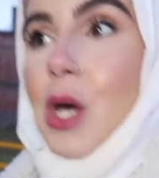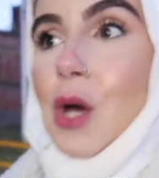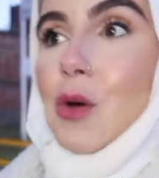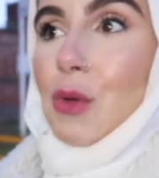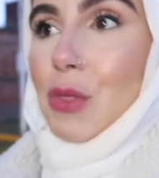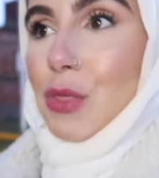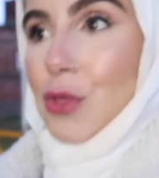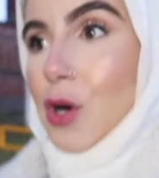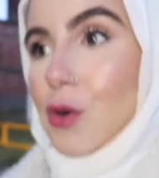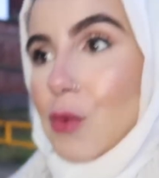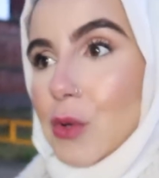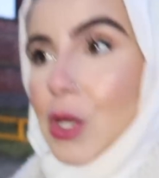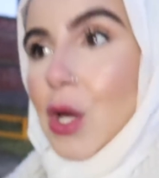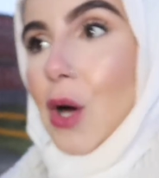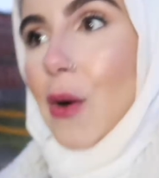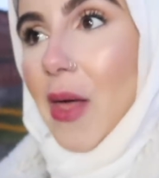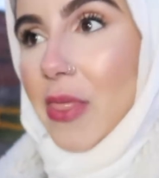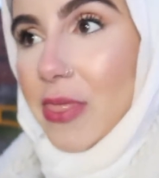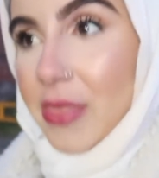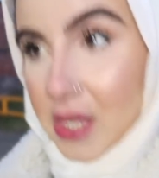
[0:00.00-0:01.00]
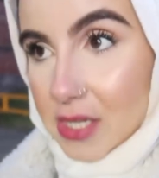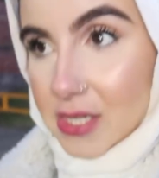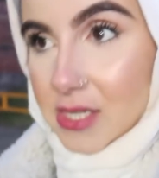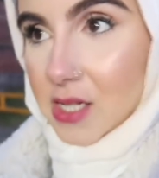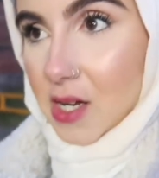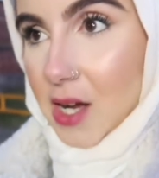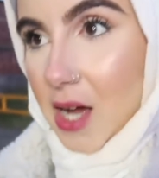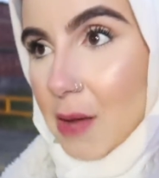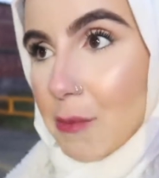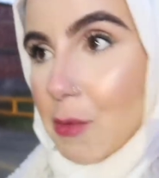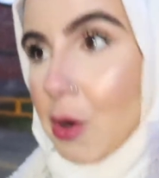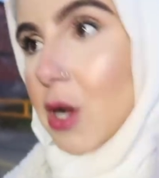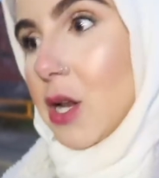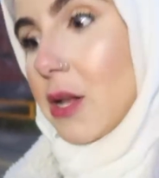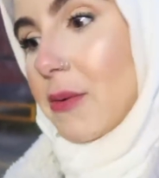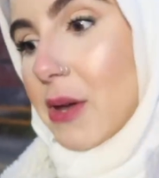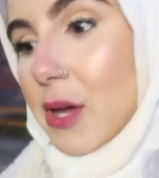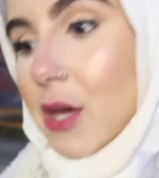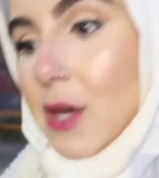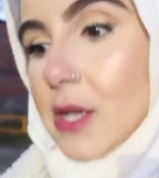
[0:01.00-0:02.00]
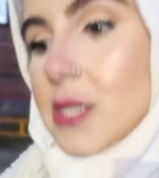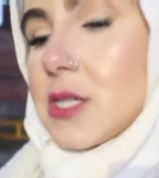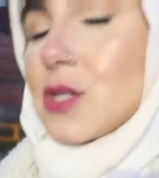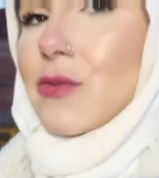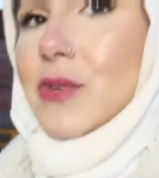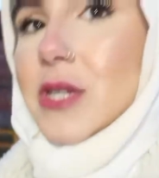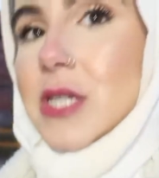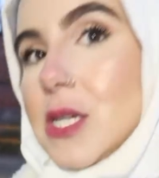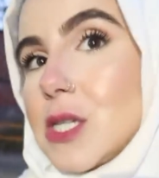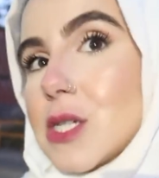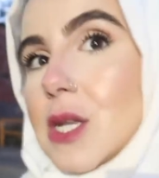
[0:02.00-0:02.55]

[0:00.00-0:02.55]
We thought we'd go at this time only because obviously empty.